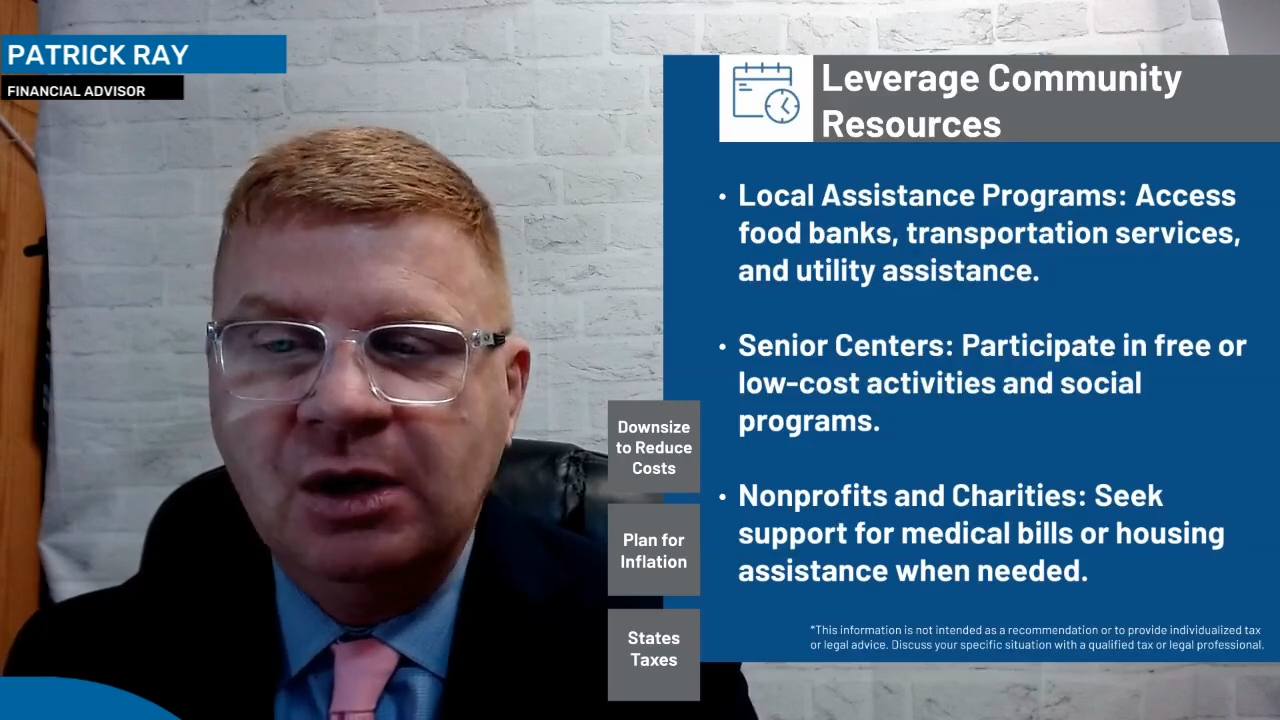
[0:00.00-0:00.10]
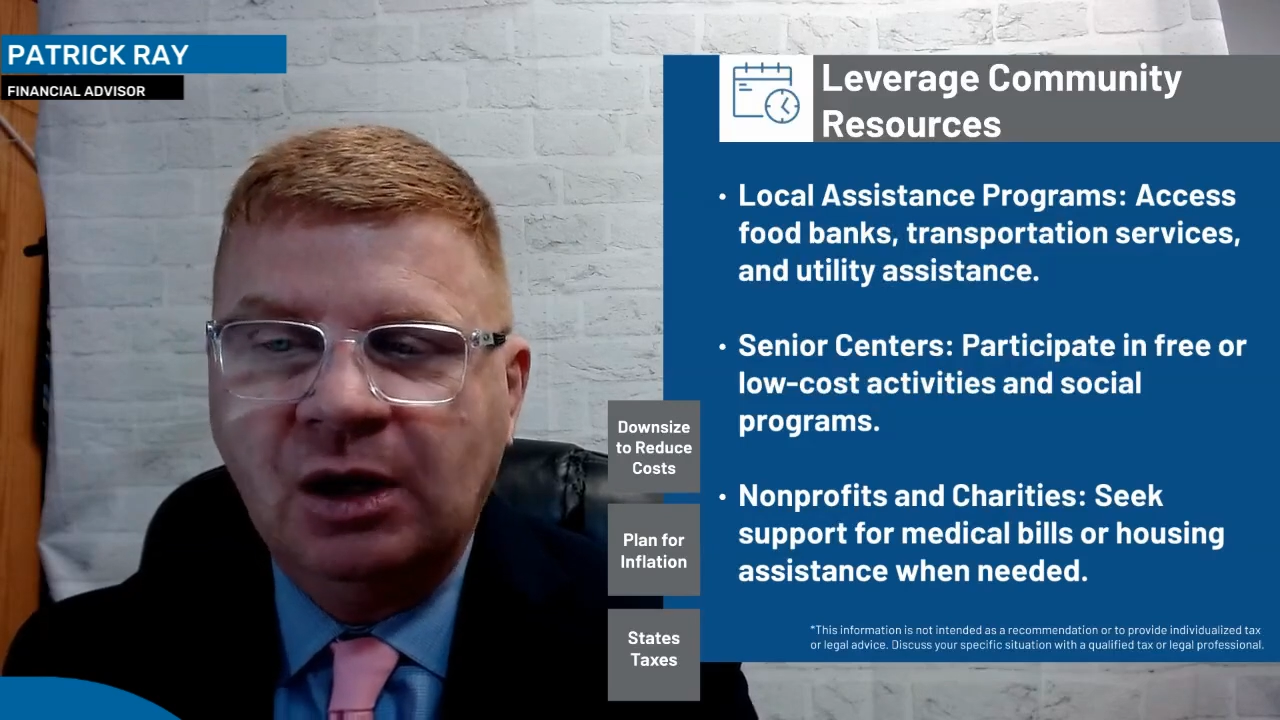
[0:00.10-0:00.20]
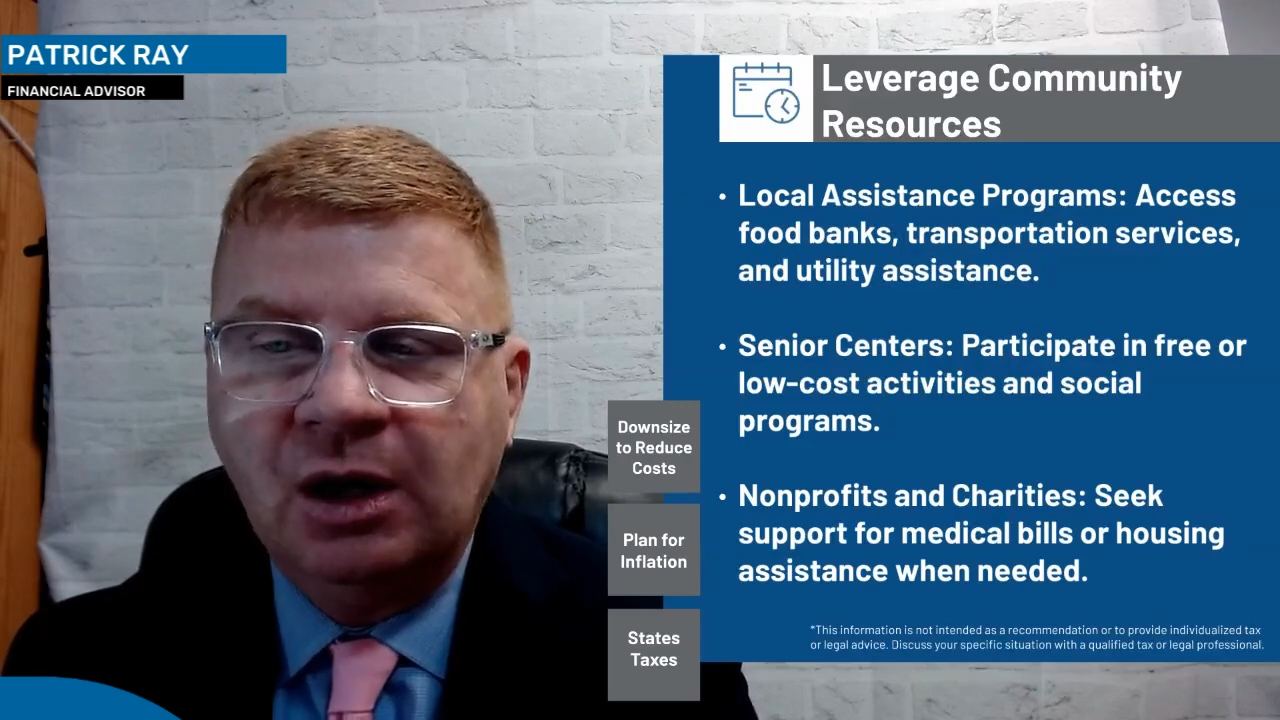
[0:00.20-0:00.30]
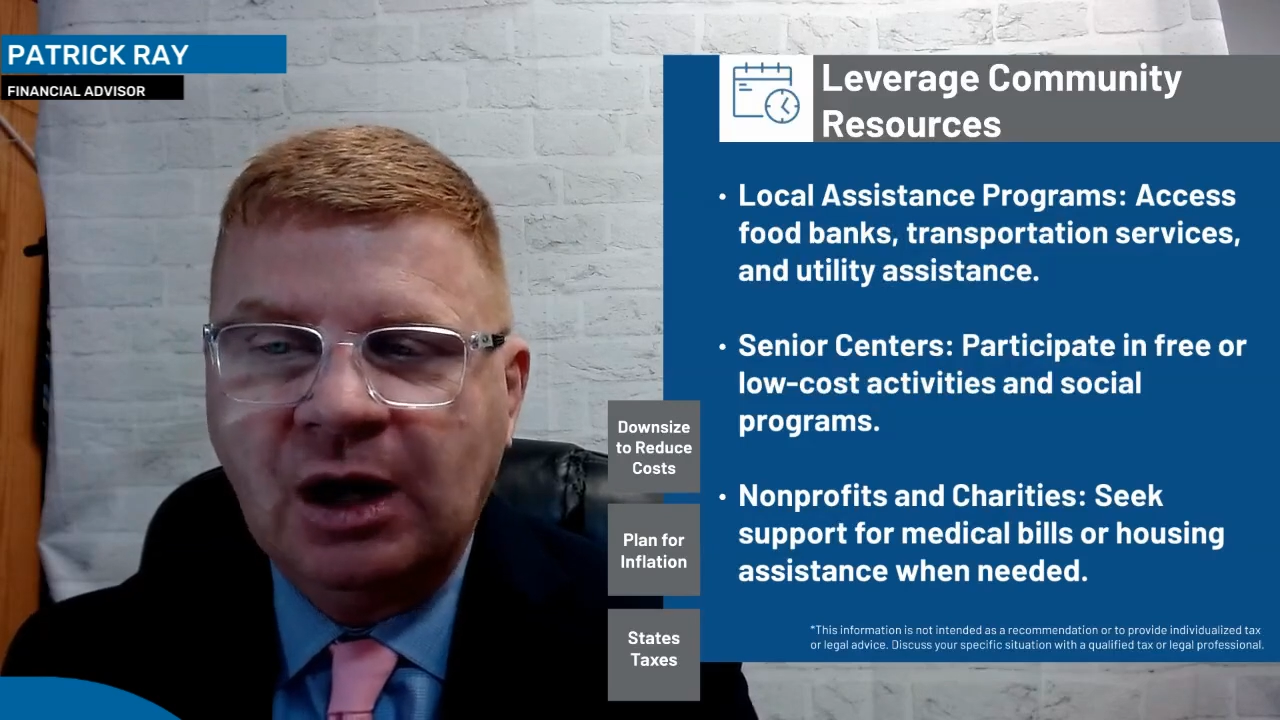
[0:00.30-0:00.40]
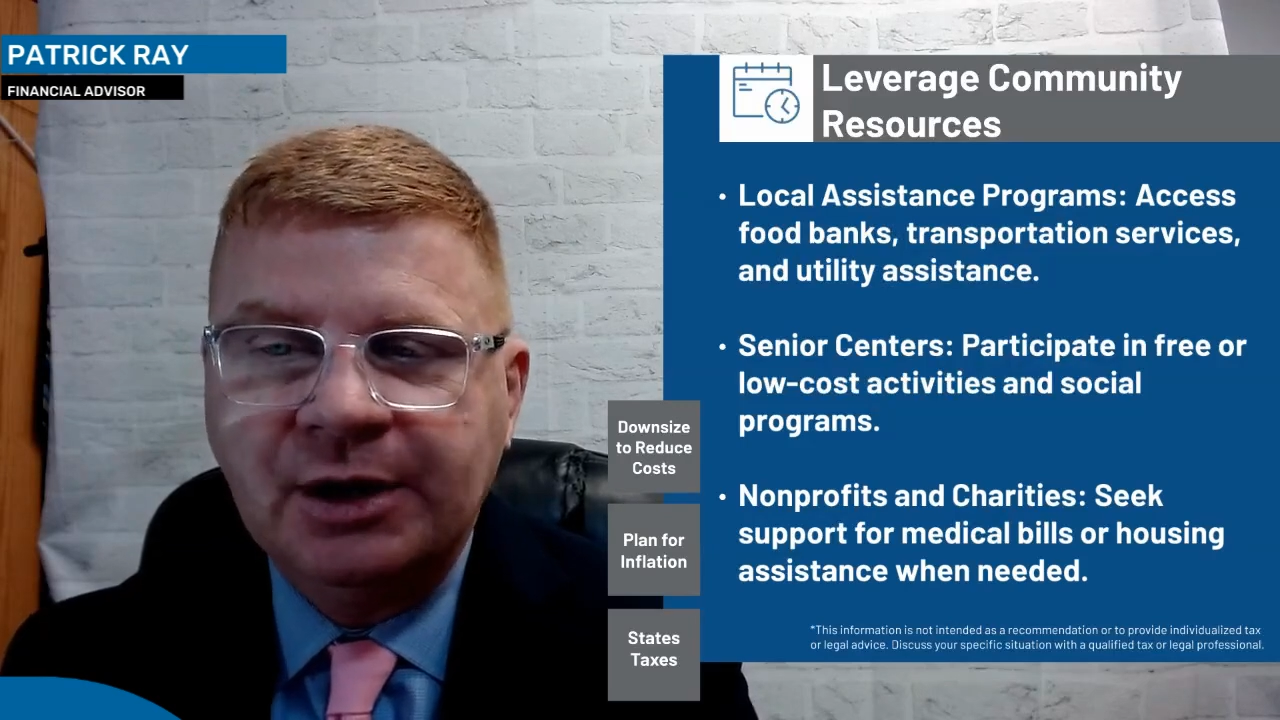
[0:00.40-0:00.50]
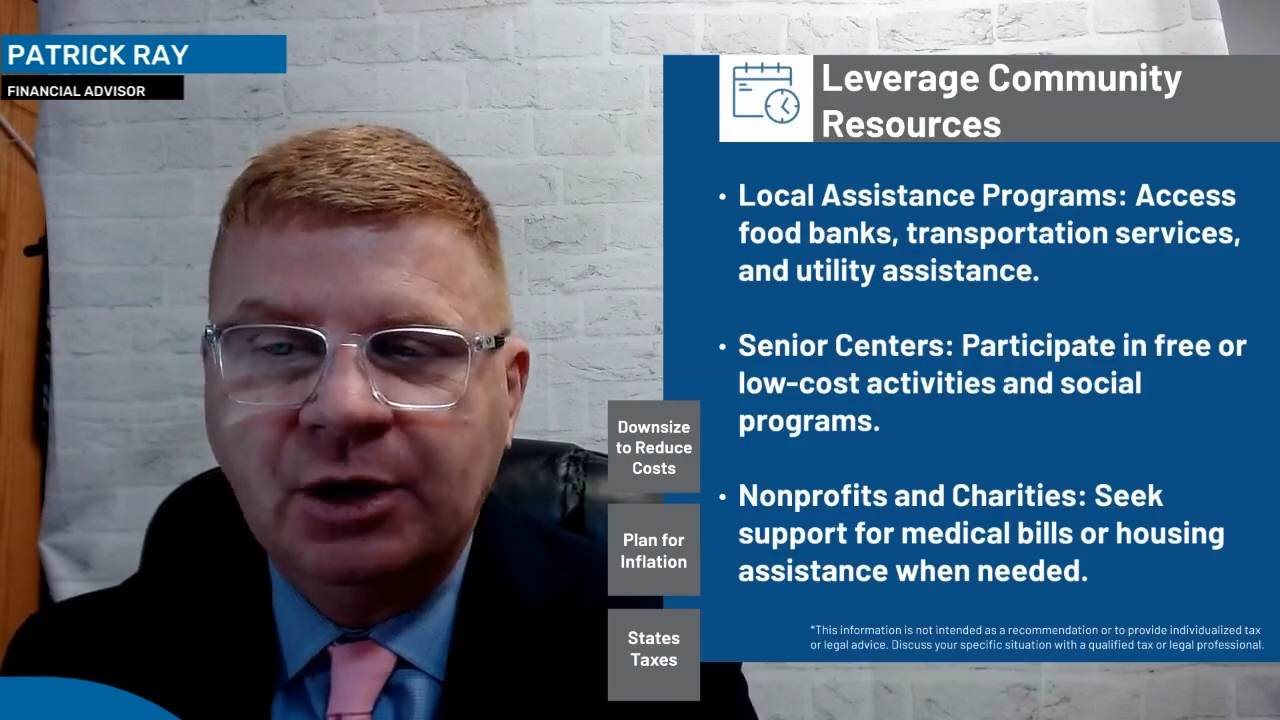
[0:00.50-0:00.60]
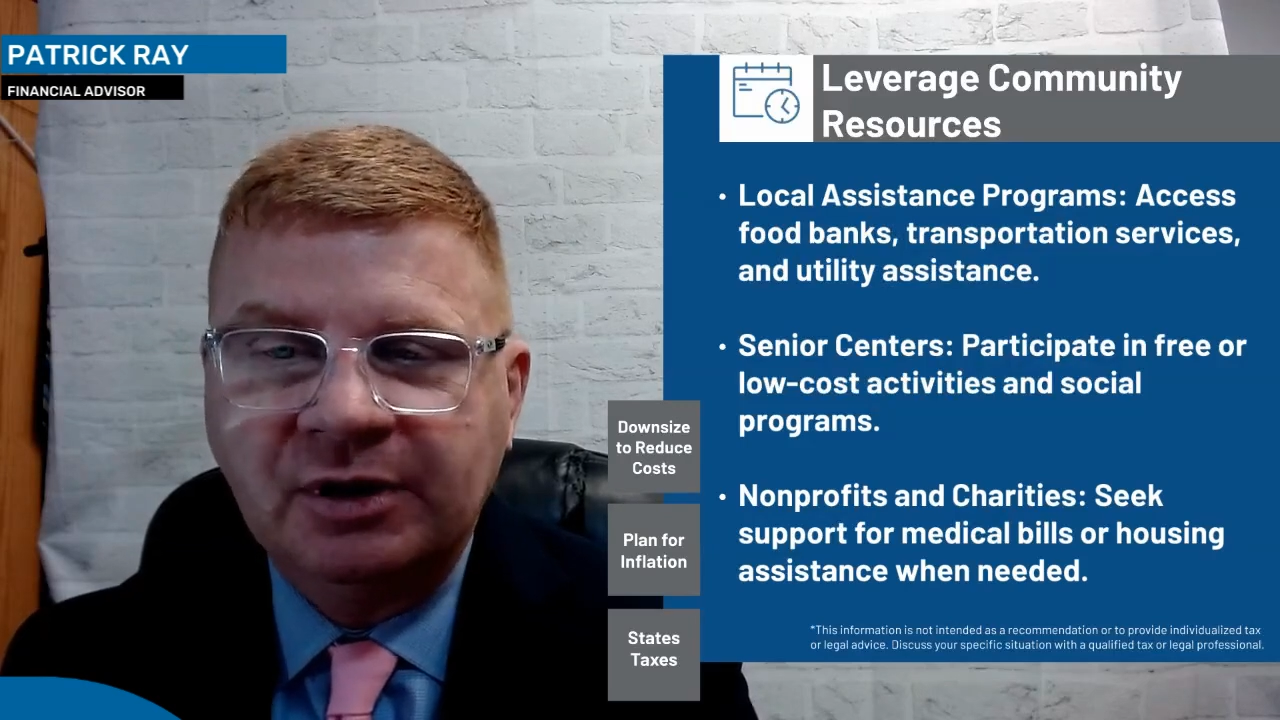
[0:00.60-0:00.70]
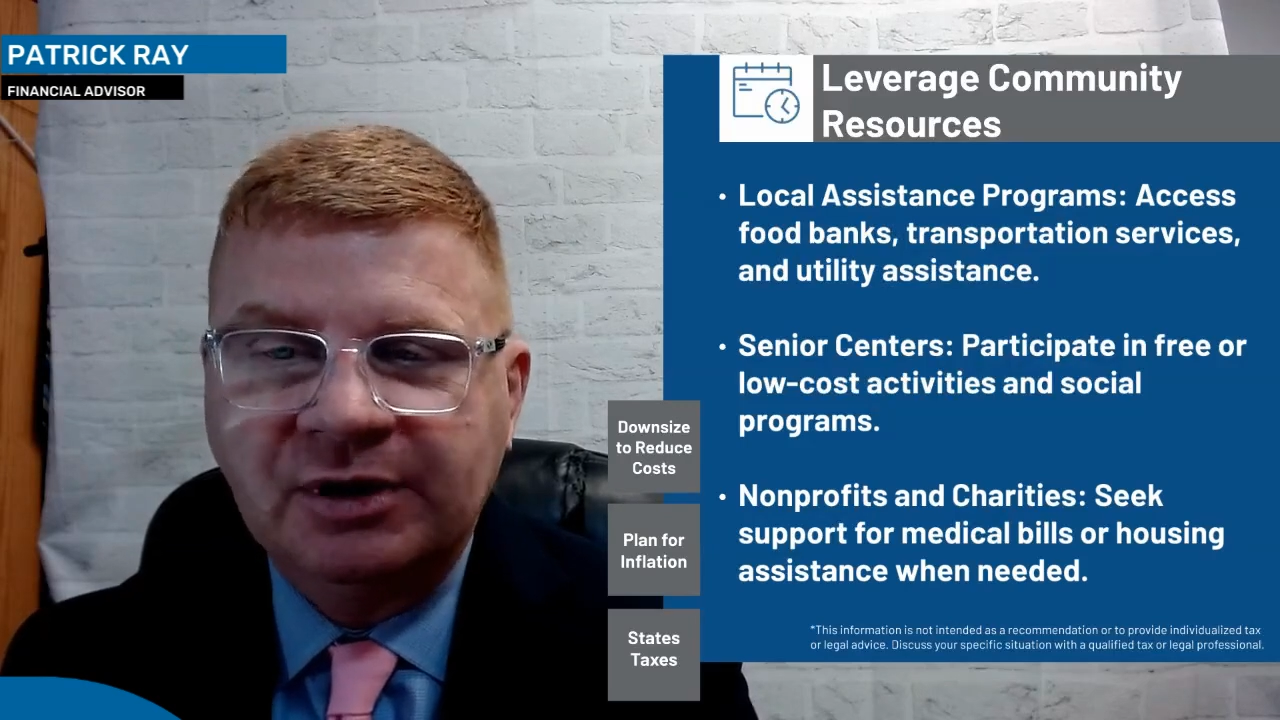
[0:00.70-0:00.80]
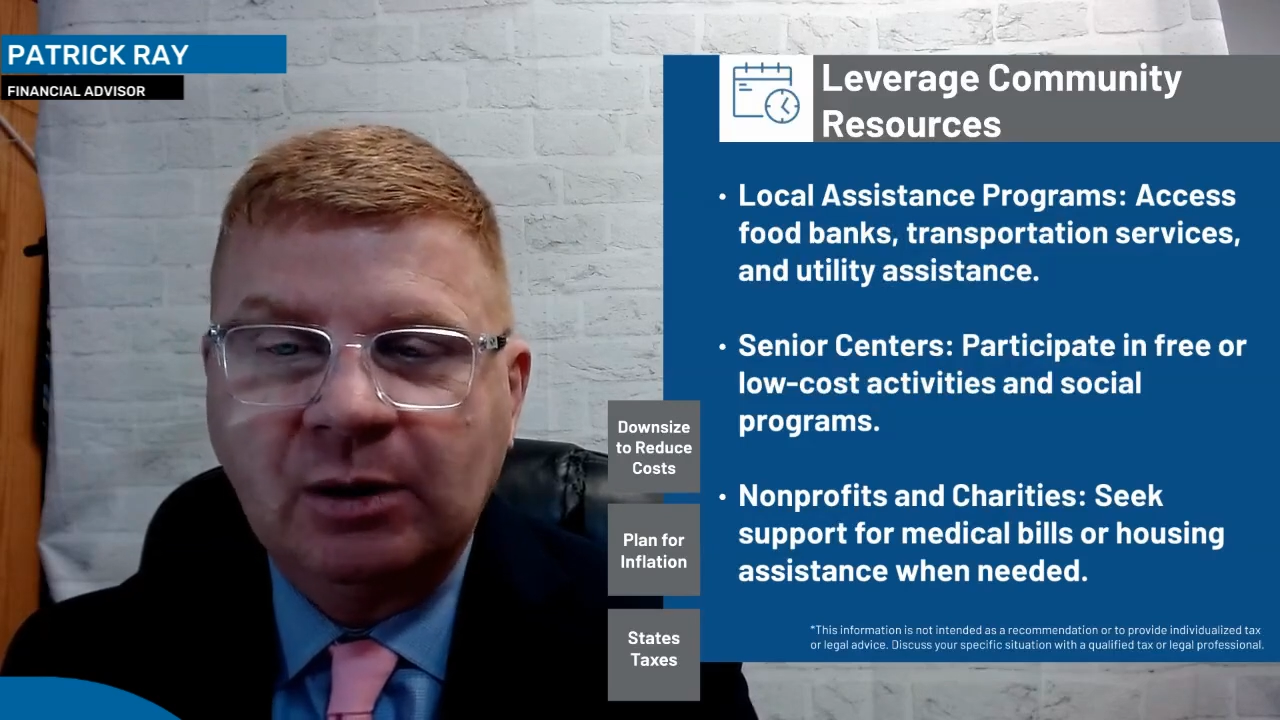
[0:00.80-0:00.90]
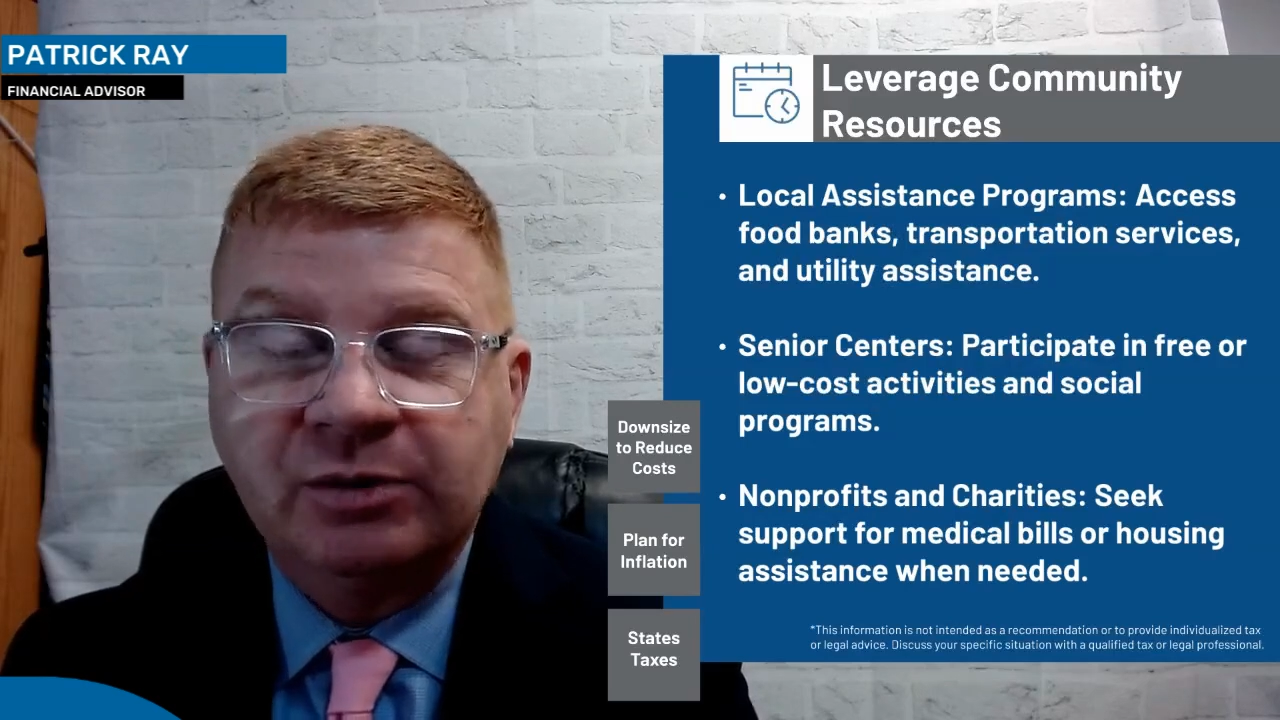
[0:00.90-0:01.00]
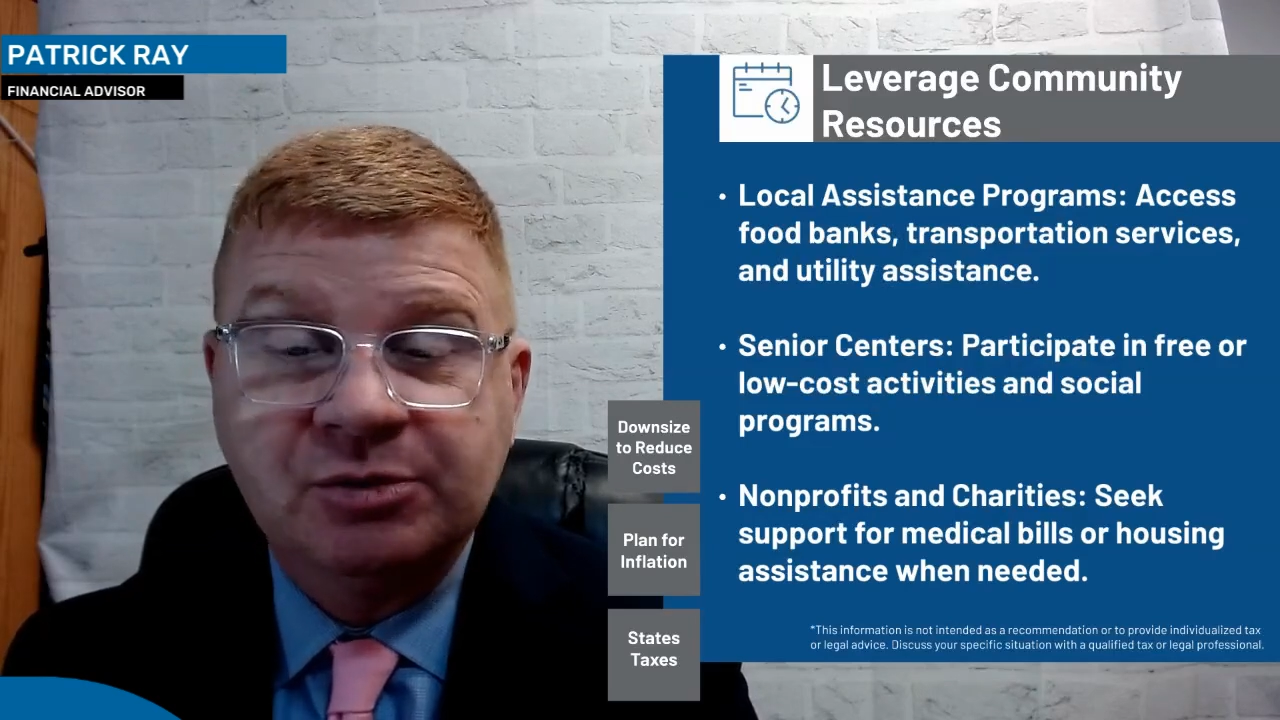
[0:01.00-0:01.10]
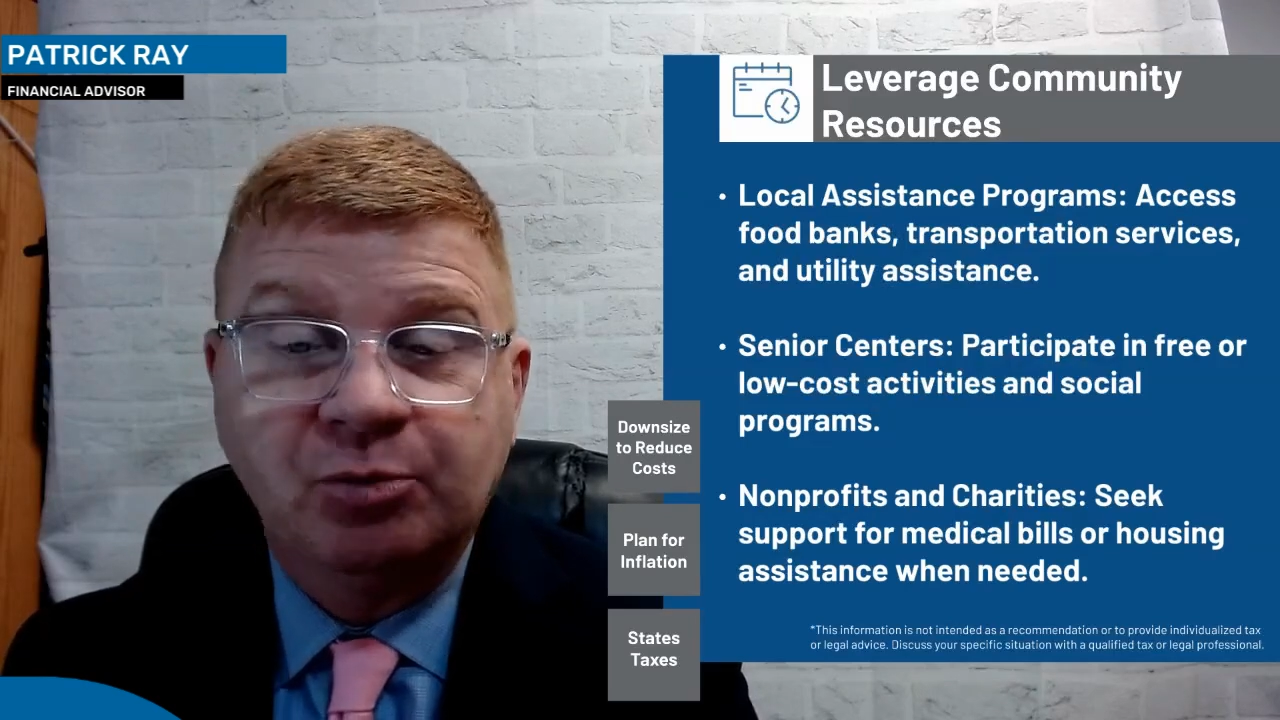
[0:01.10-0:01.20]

I know that was